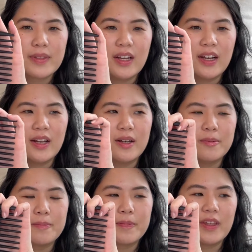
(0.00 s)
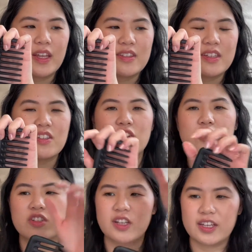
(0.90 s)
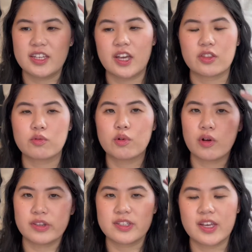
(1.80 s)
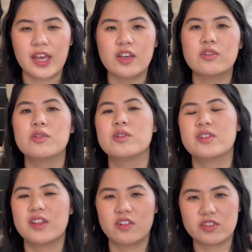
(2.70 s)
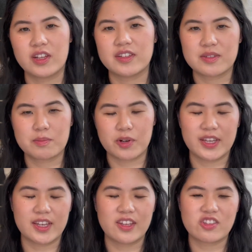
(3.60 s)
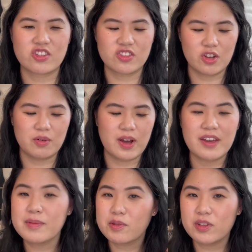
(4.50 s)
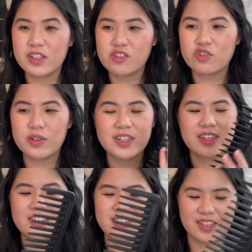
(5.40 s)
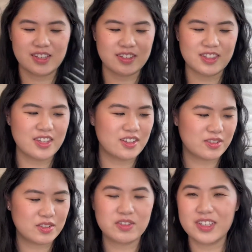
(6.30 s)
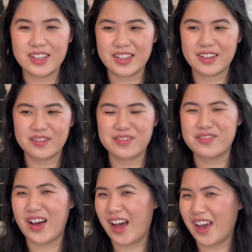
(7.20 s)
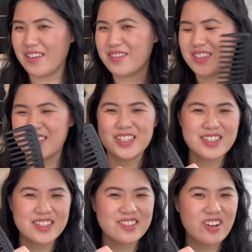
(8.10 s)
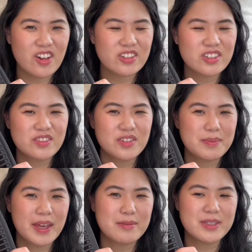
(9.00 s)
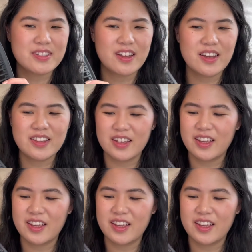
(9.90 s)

um, it's easier to like get through all the tangles and there's less breakage. So I've been really enjoying this and I think it was only like five, six dollars from Amazon.